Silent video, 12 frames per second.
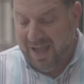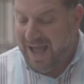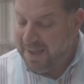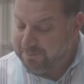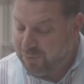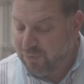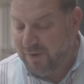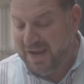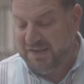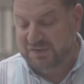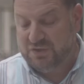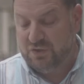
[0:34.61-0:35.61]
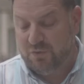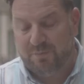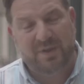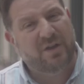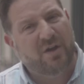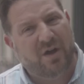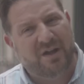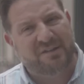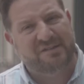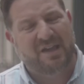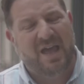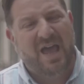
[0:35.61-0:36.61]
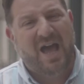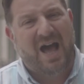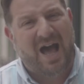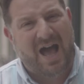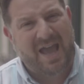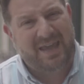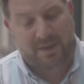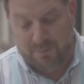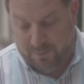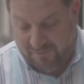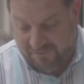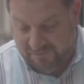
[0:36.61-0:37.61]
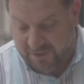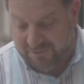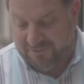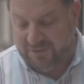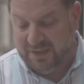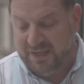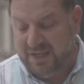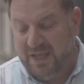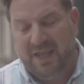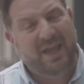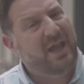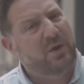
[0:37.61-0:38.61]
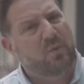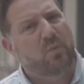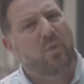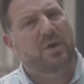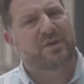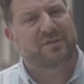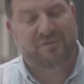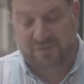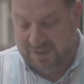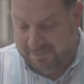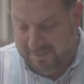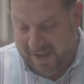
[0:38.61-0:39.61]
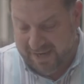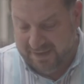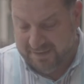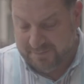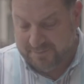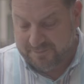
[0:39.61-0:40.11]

I praise you because I am fearfully and wonderfully made.